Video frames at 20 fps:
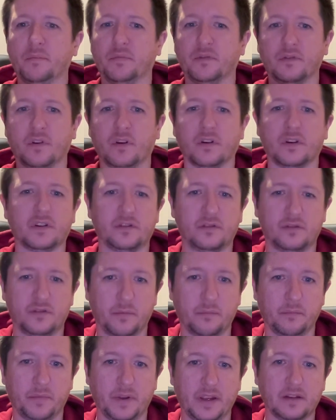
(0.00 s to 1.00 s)
Baroque
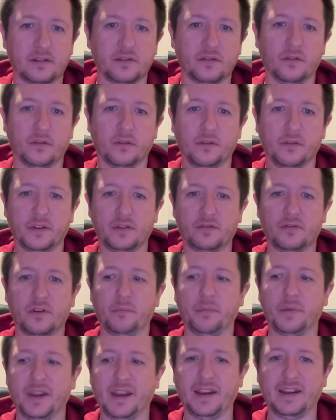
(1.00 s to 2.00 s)
trumpet, or the
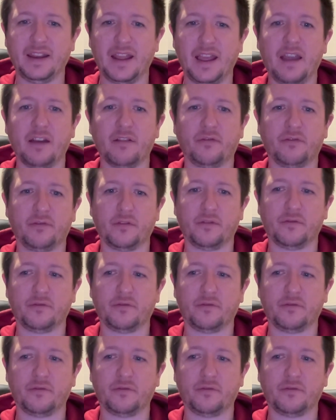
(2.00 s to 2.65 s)
trumpet in F